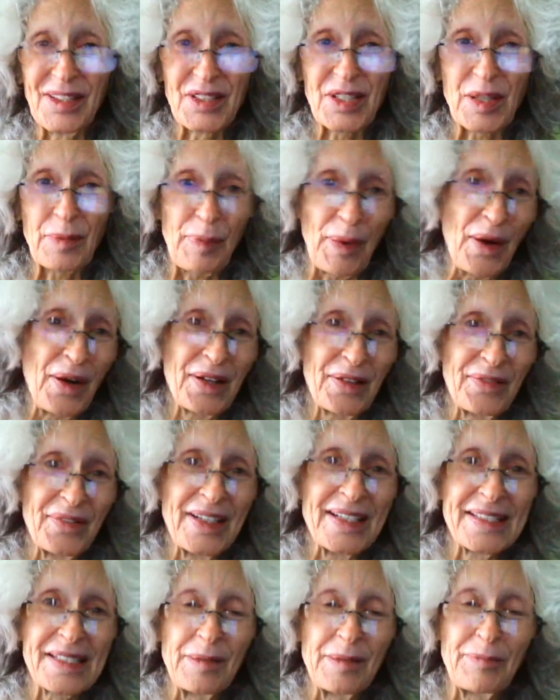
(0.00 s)
there's a part
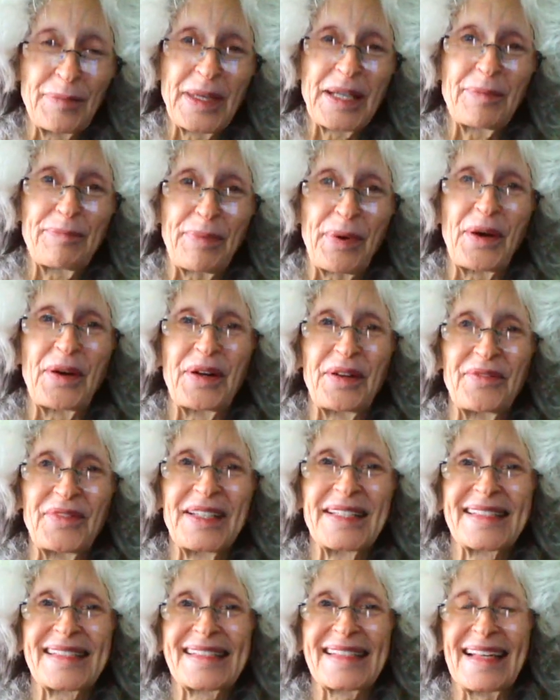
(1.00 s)
of us, a big part
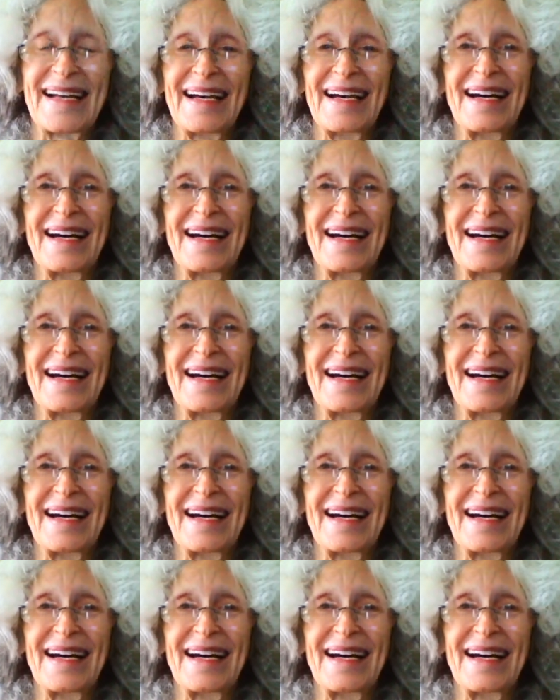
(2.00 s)
of us,